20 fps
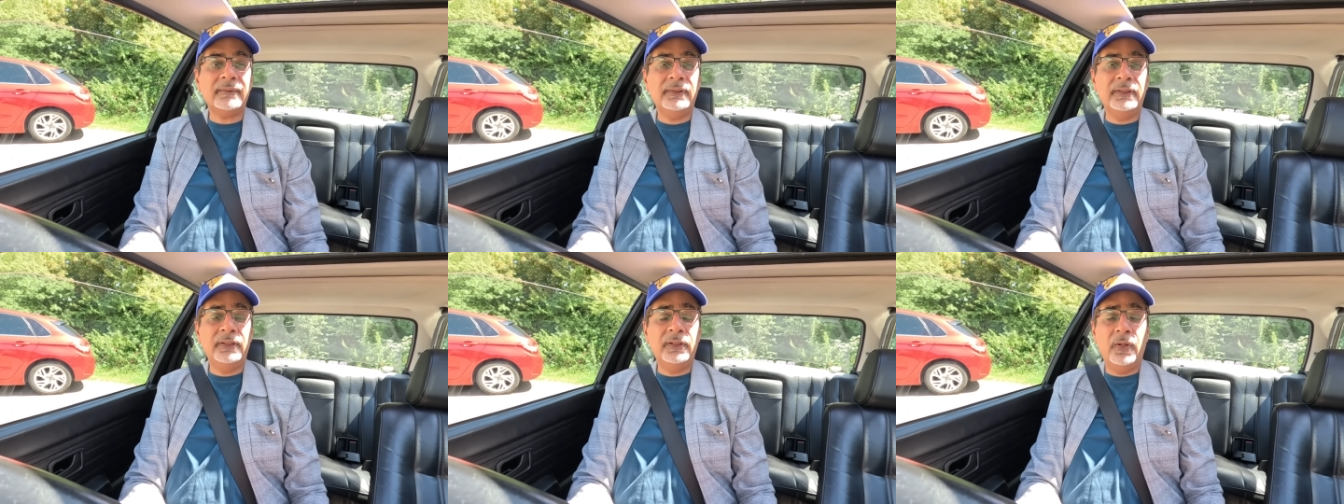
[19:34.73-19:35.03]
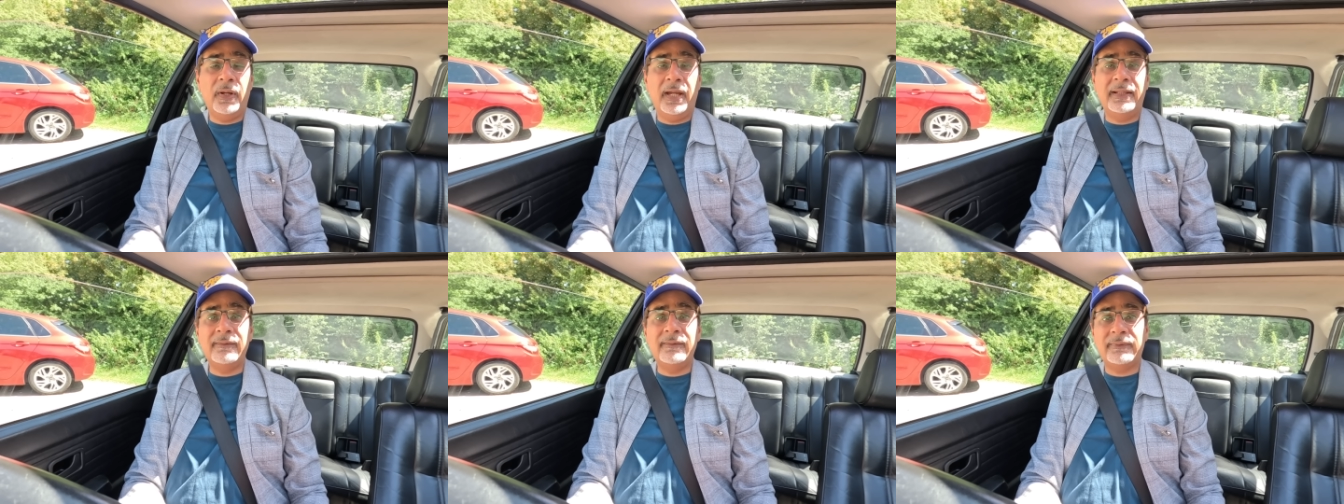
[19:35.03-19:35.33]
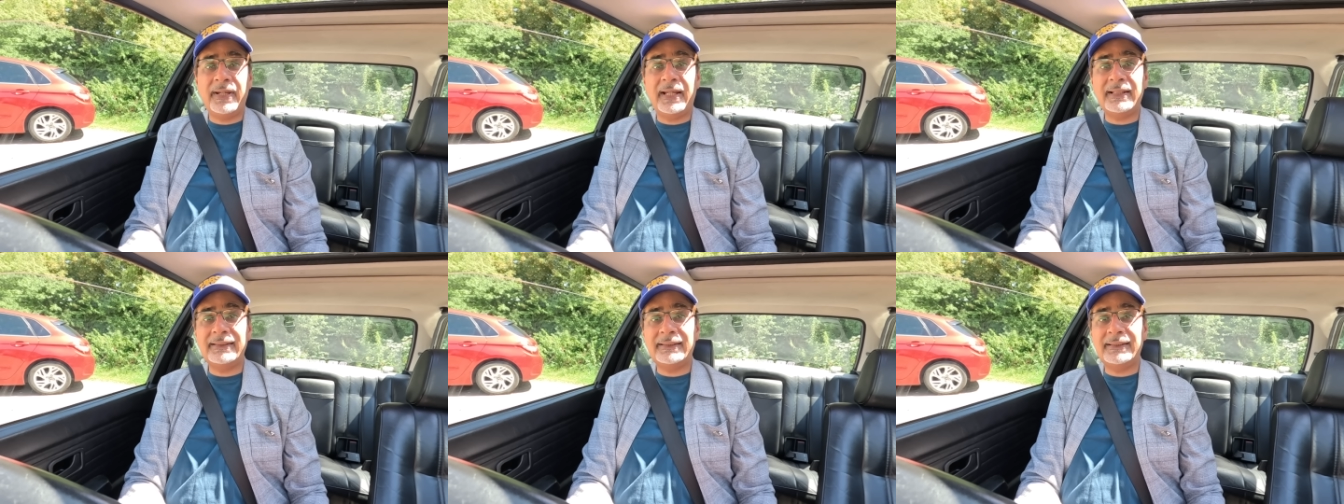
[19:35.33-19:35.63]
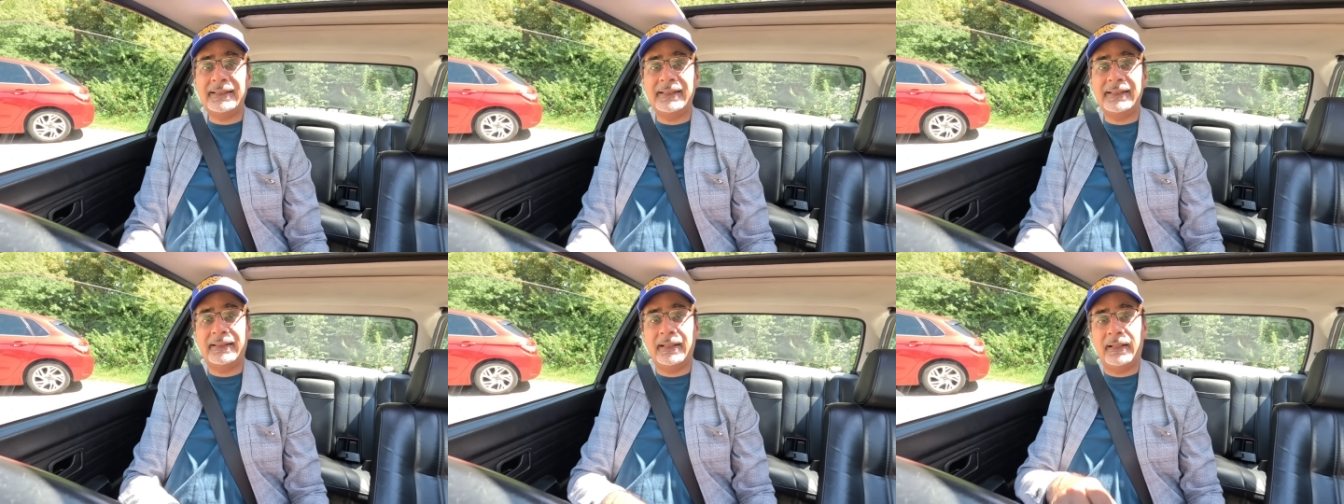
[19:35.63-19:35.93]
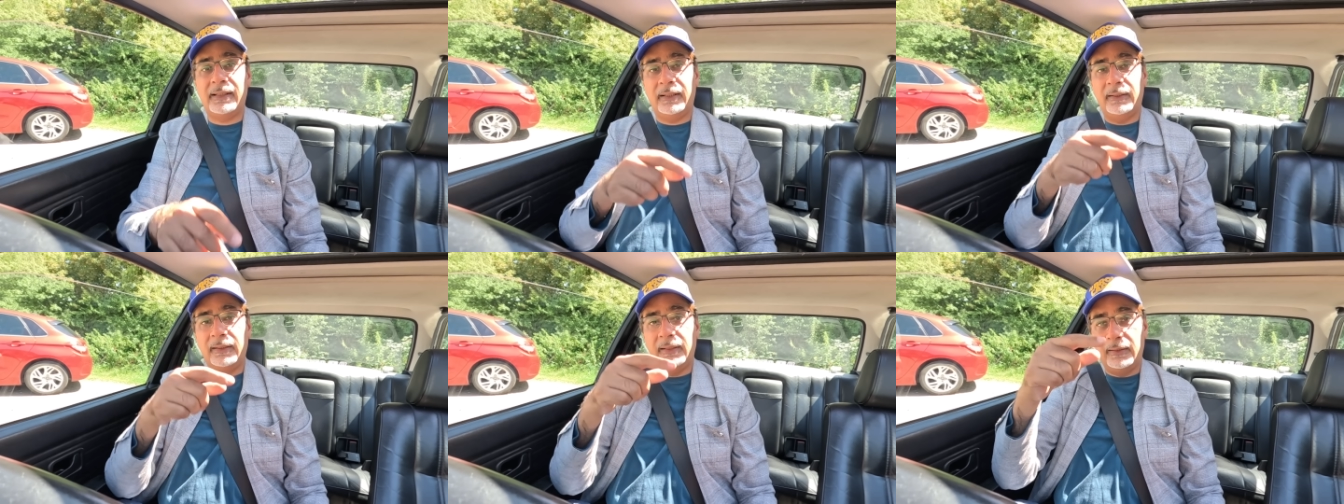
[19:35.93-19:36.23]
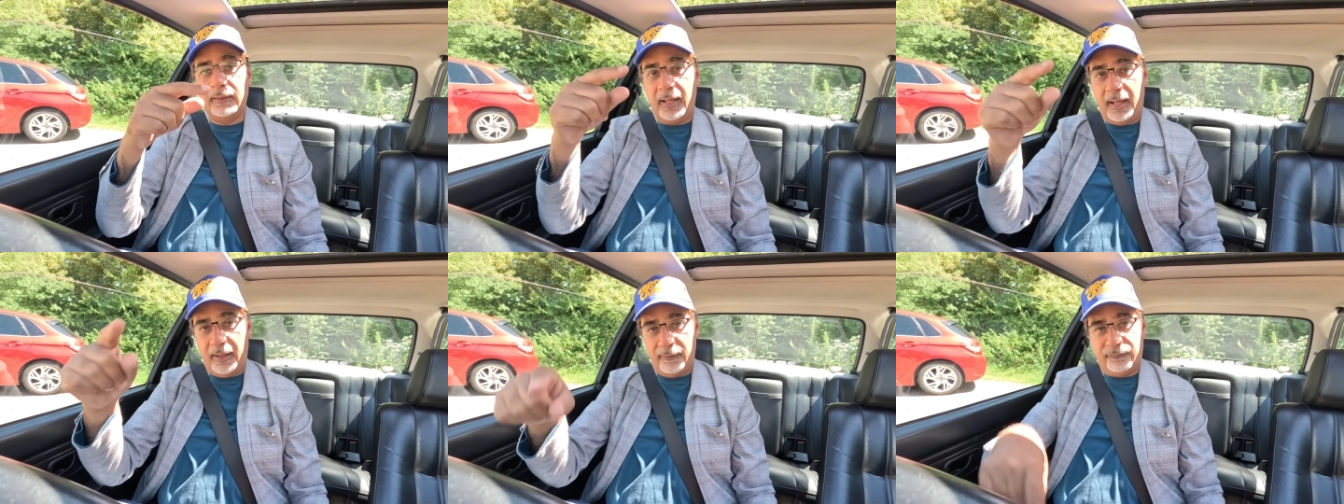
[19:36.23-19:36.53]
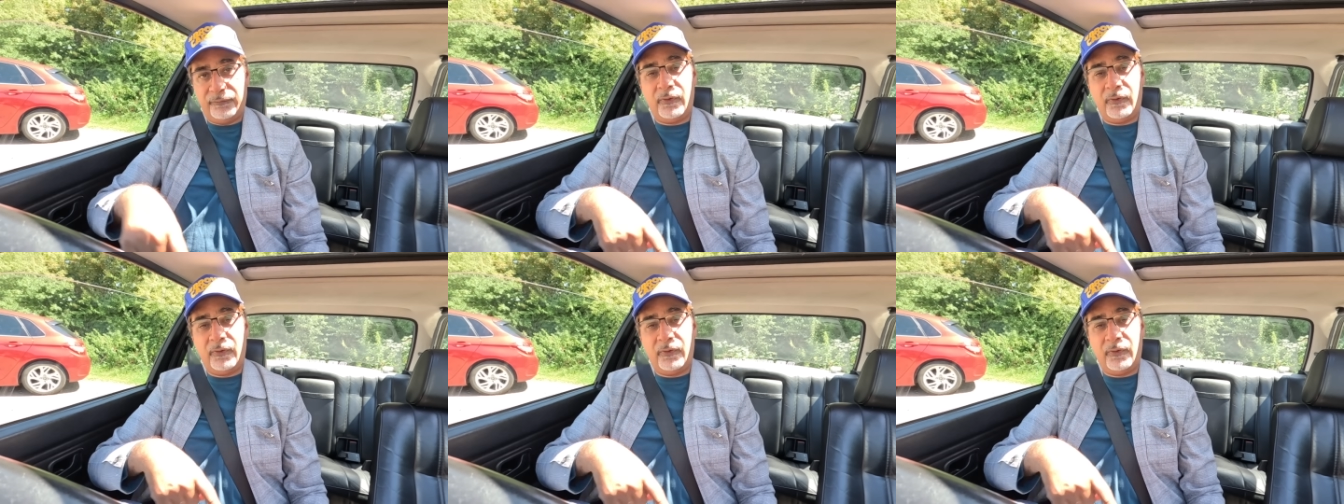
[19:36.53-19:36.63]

you know, and the reality is that uh,